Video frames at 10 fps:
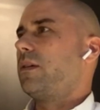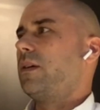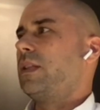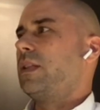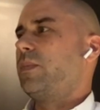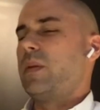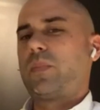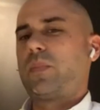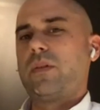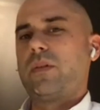It's been
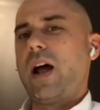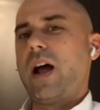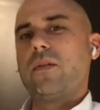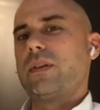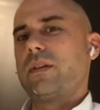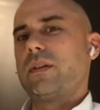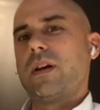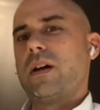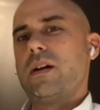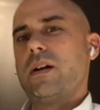profound.
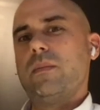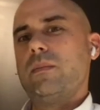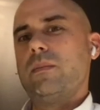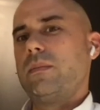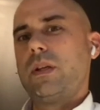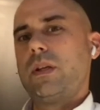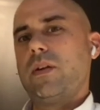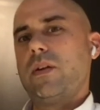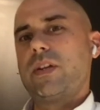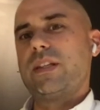
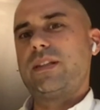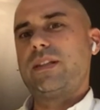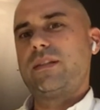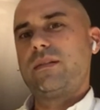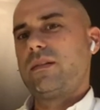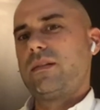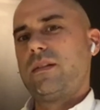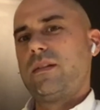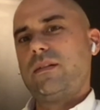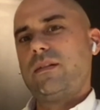Ever since
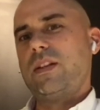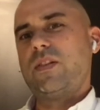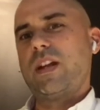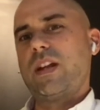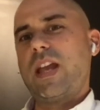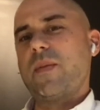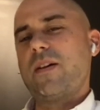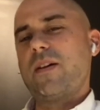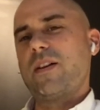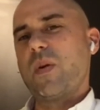the internet came
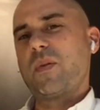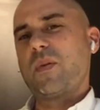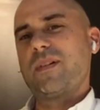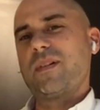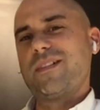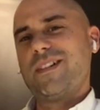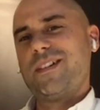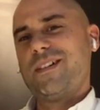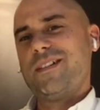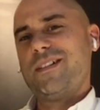out, I remember
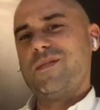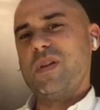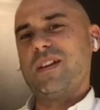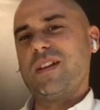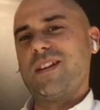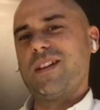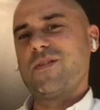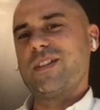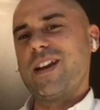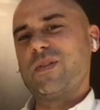I was
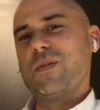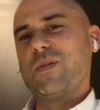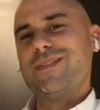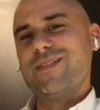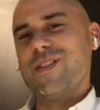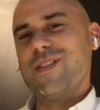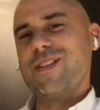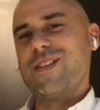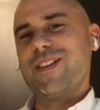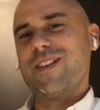in high school when the
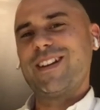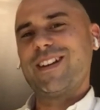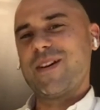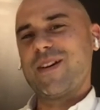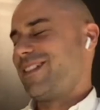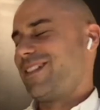internet came out.